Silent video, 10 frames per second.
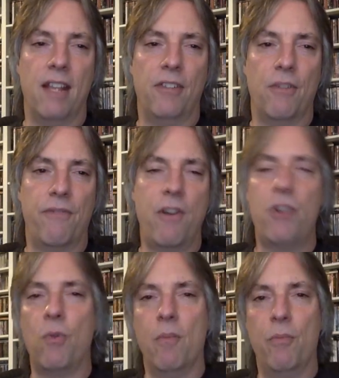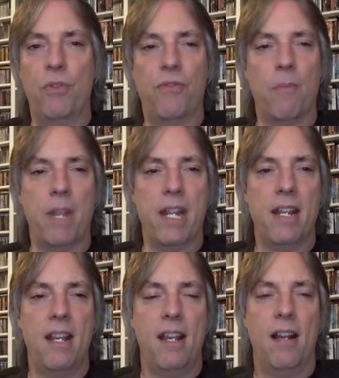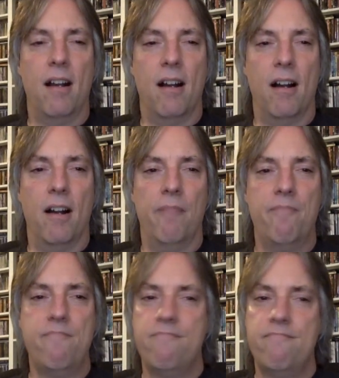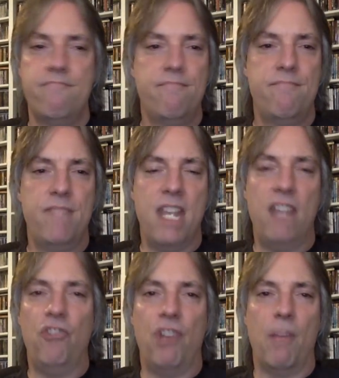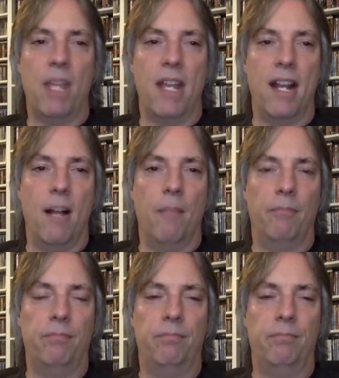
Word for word: So Fairies Wear Boots for me, uh, the hidden gem of that album.